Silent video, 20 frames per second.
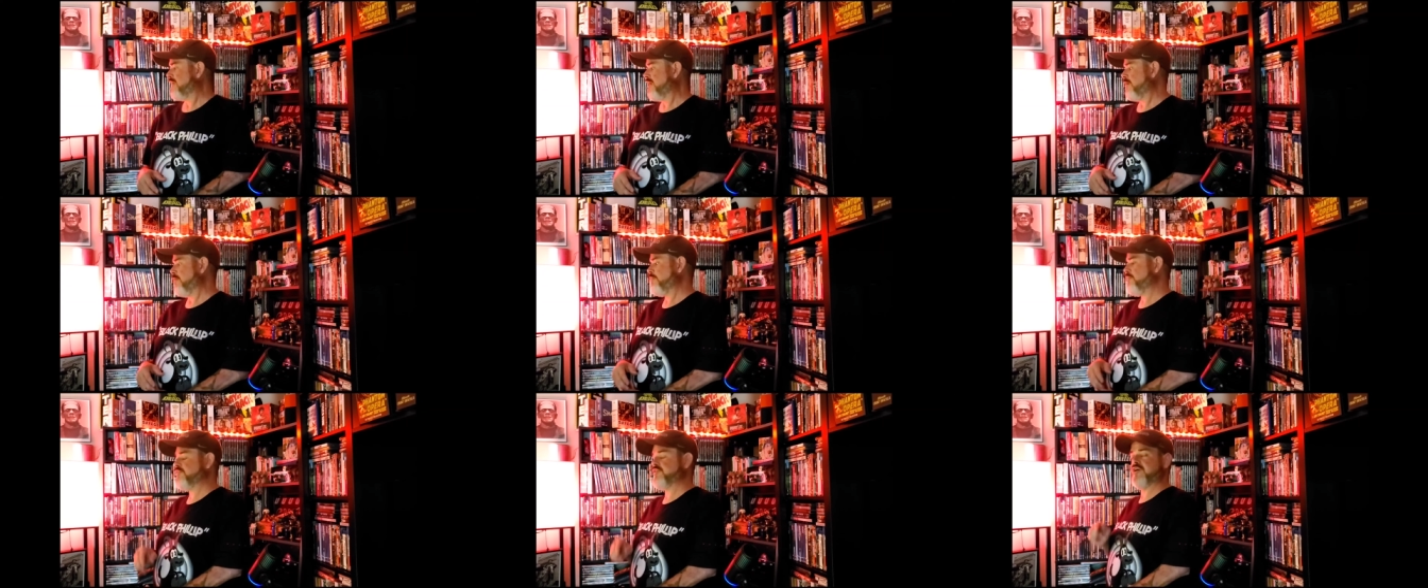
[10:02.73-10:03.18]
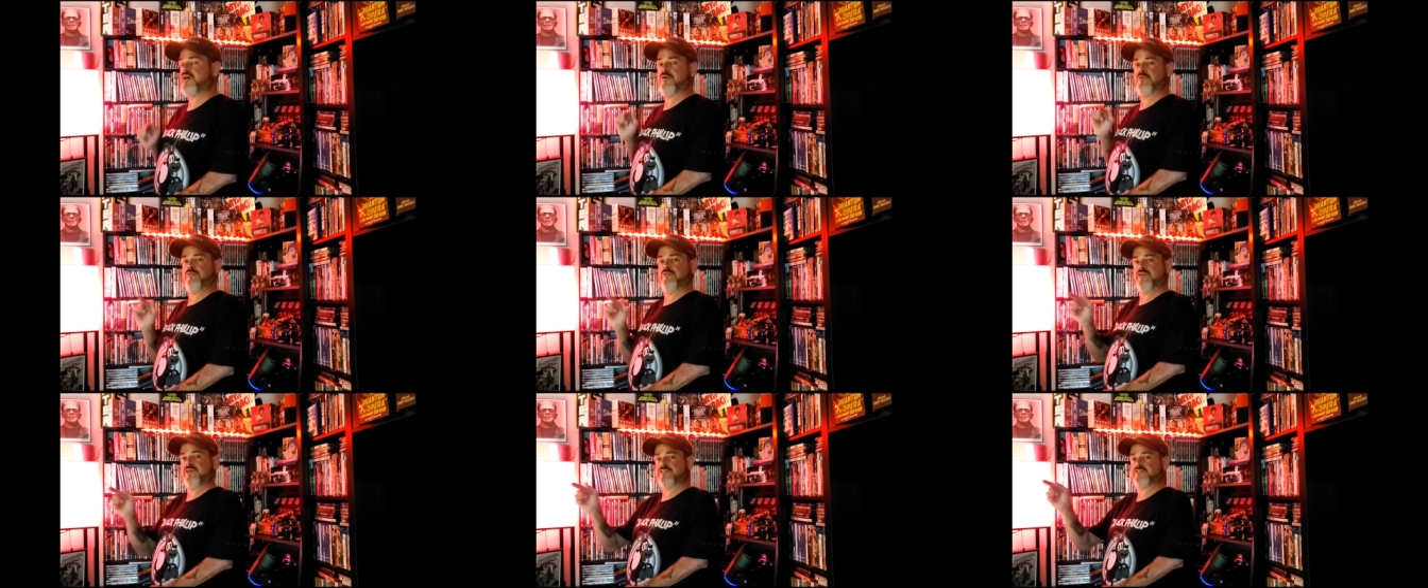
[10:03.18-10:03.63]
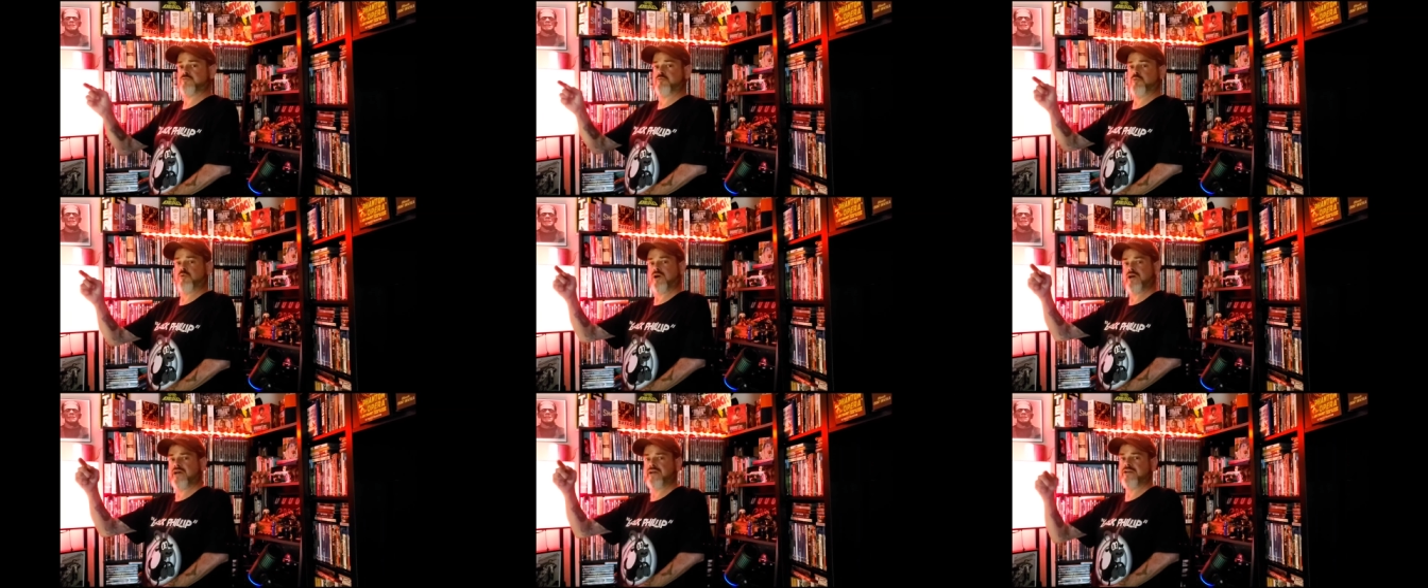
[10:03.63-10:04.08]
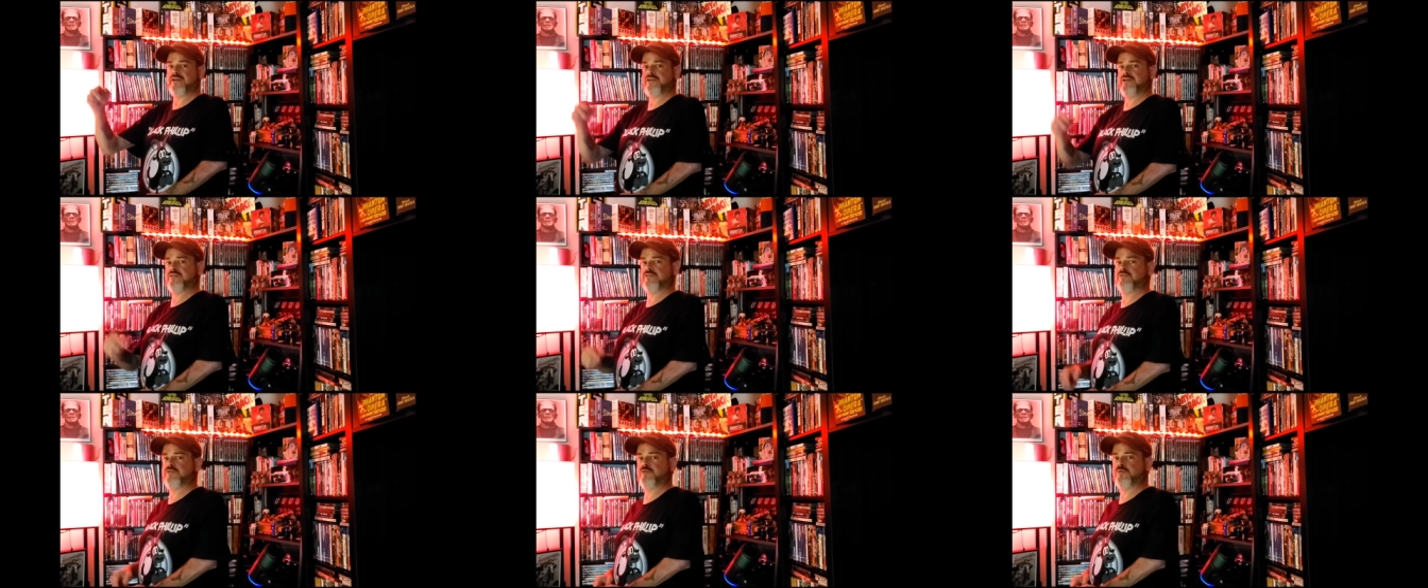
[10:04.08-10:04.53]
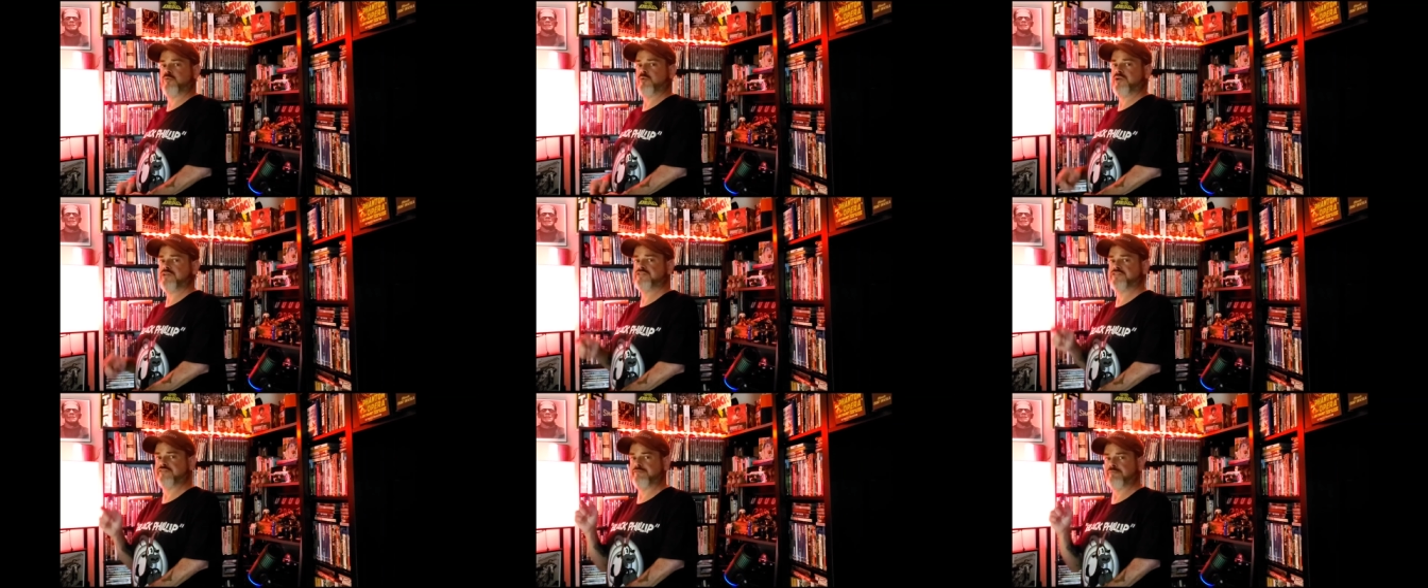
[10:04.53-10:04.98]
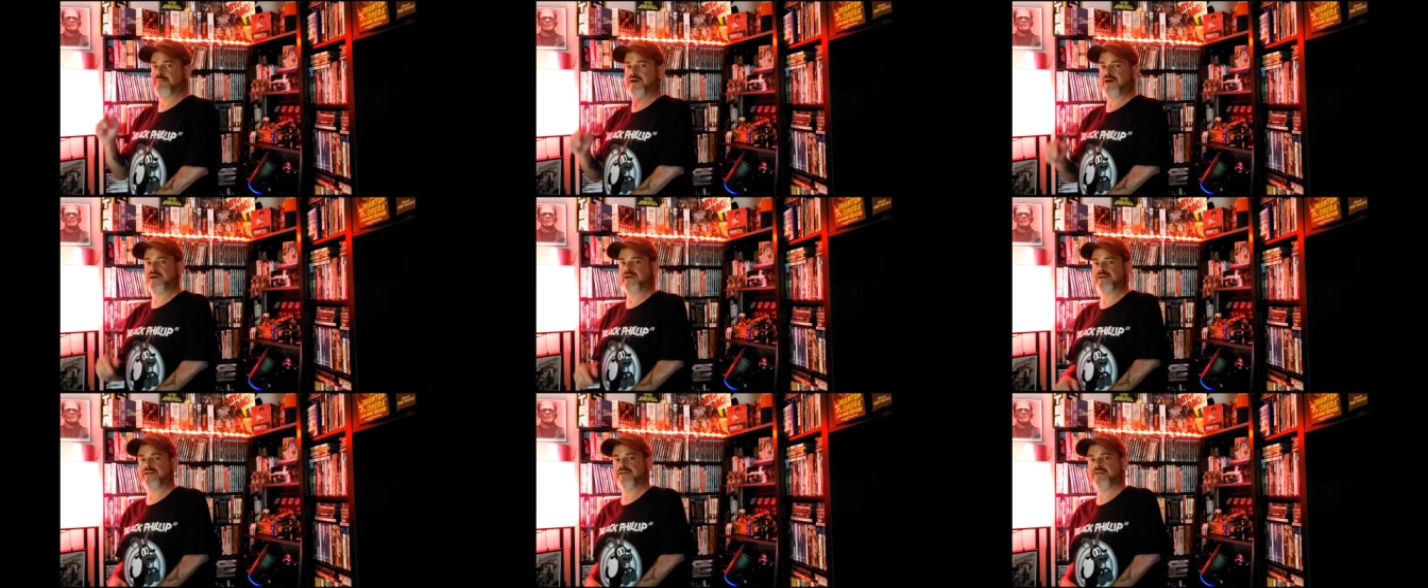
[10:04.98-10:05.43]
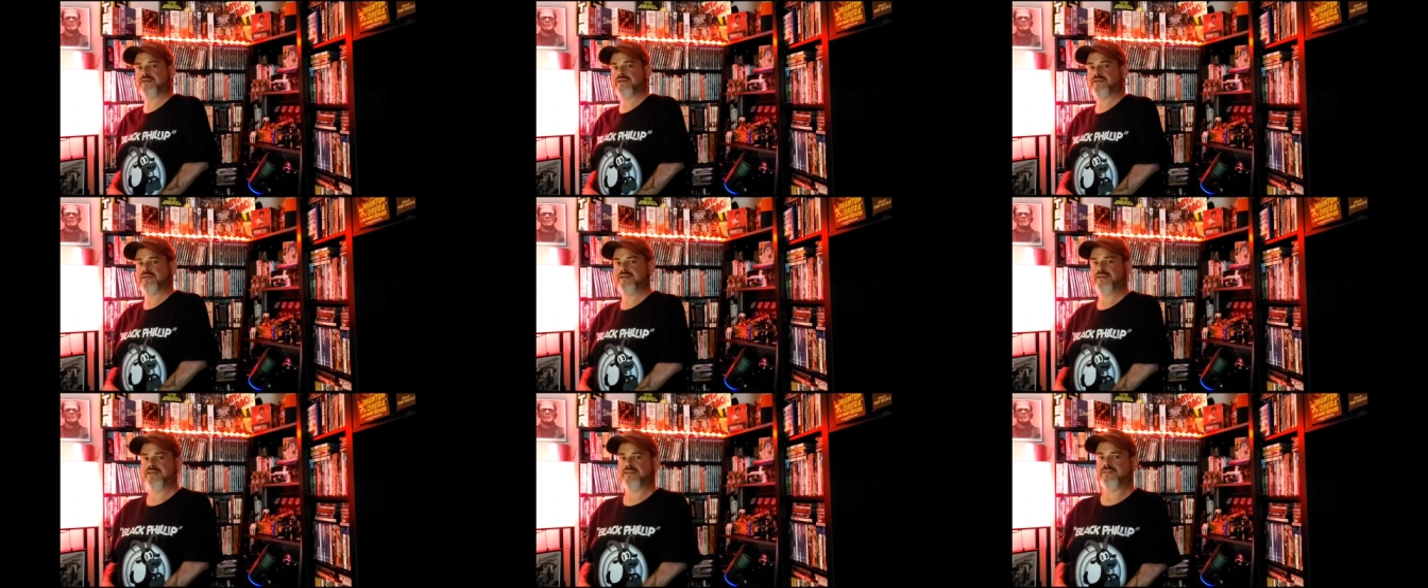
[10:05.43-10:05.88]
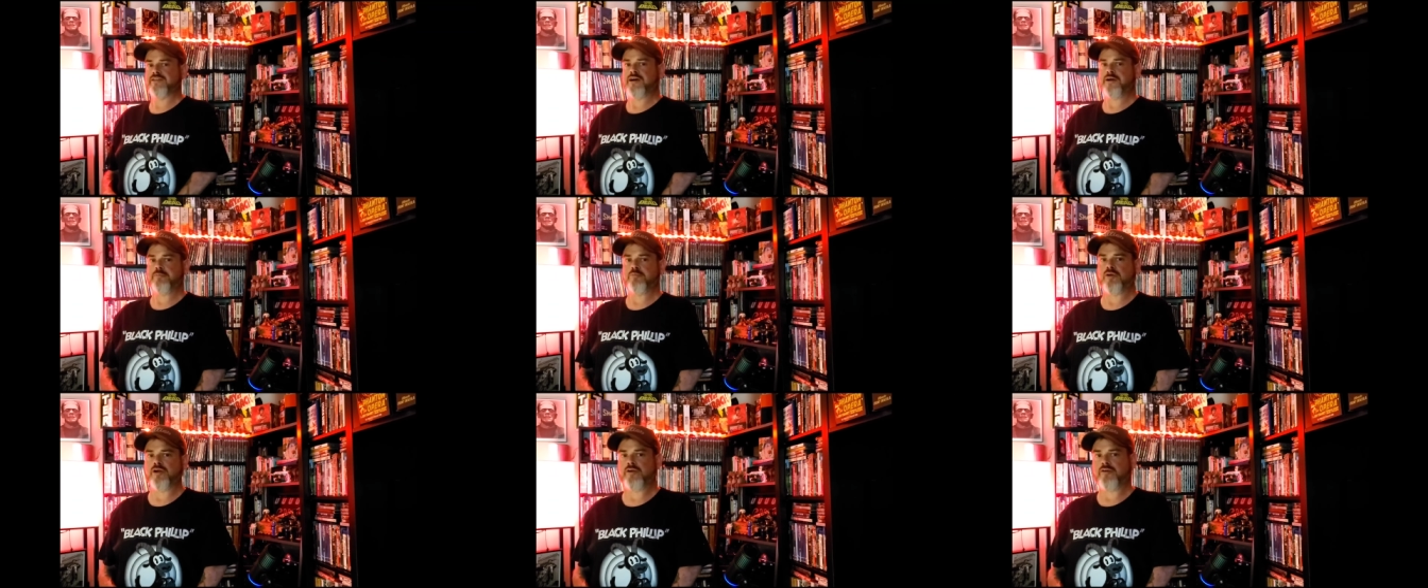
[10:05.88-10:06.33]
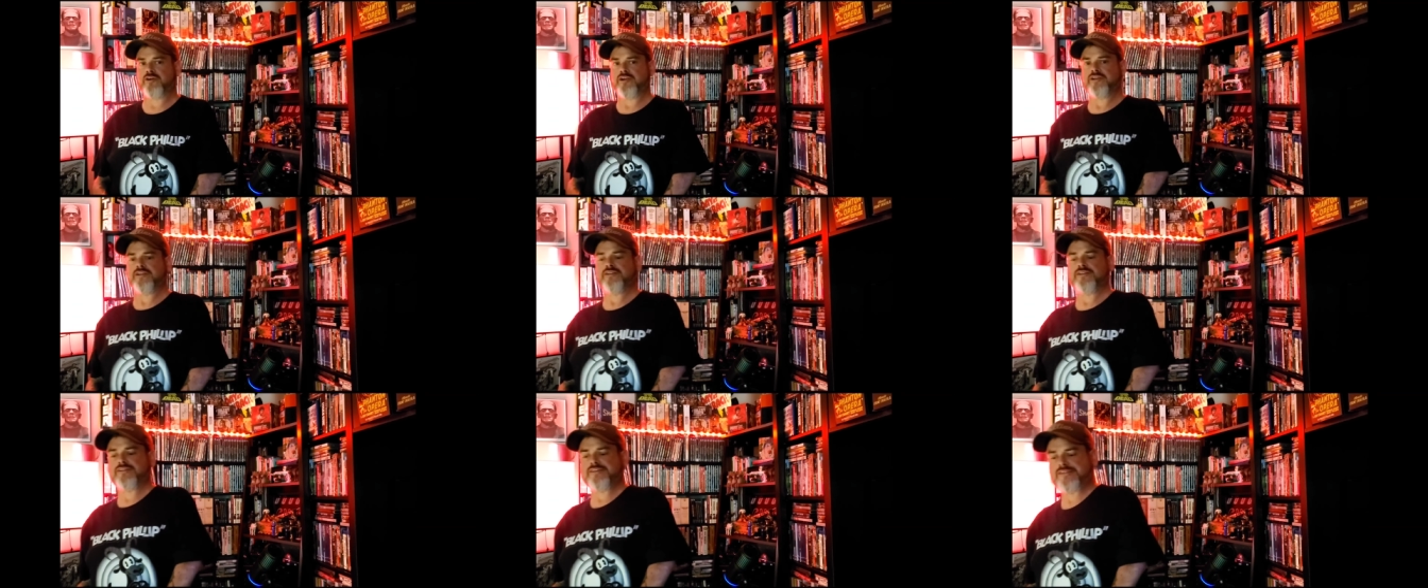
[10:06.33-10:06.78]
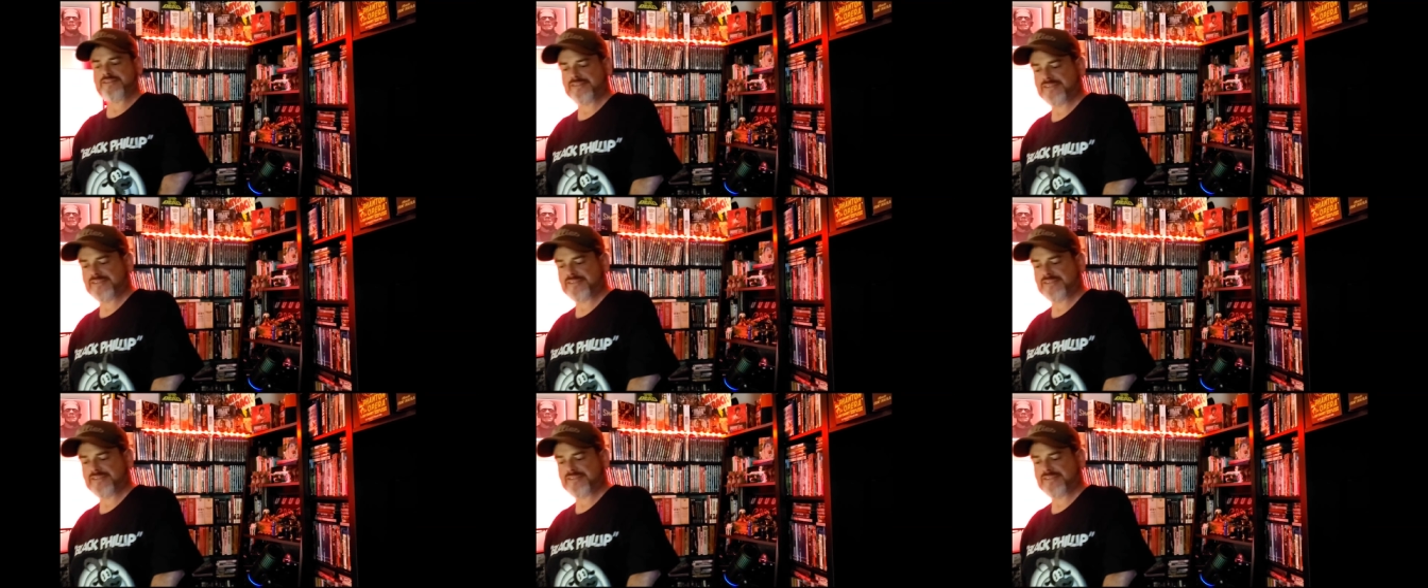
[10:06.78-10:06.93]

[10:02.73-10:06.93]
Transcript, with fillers: now I'm going to go this way to the rest of my library.